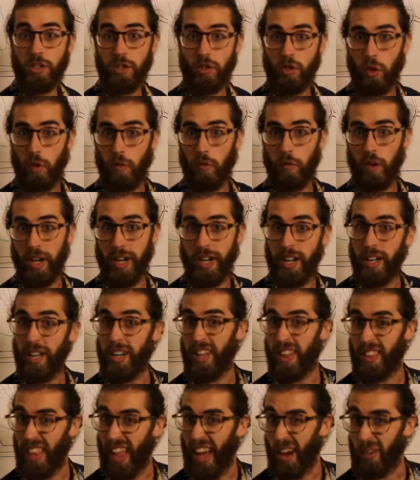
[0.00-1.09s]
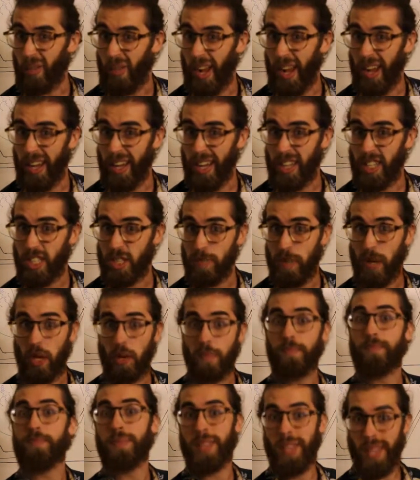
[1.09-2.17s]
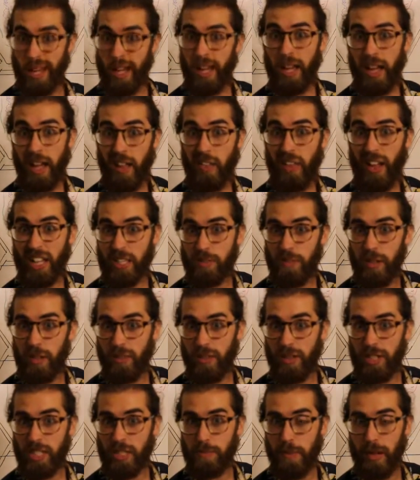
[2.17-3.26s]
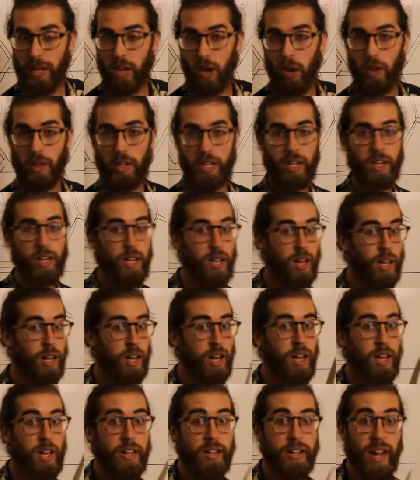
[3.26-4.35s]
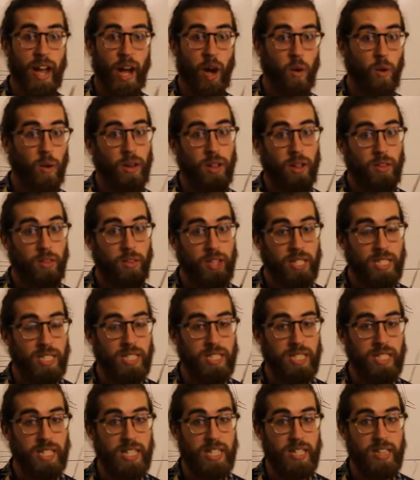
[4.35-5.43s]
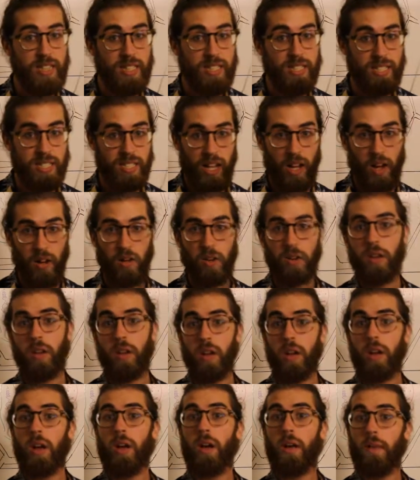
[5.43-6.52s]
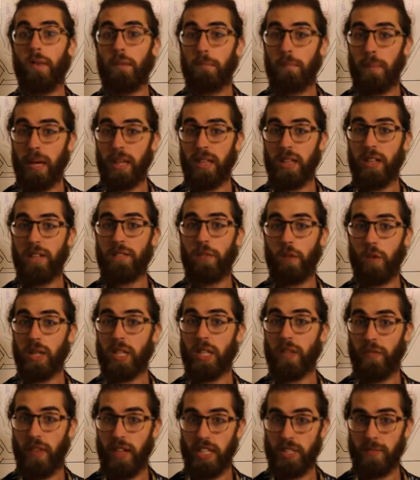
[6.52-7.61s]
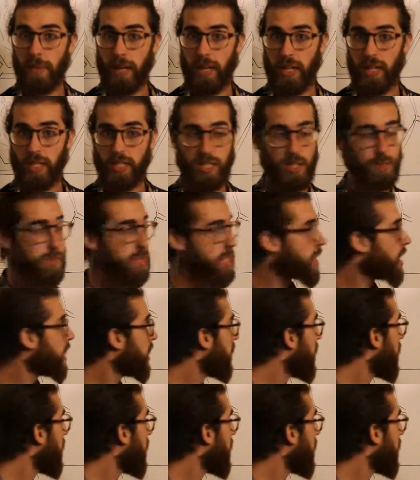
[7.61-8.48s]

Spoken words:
sulfur in it. That rotten egg smell, that's being released by garlic. Now, this is in the cell mainly for defense mechanisms,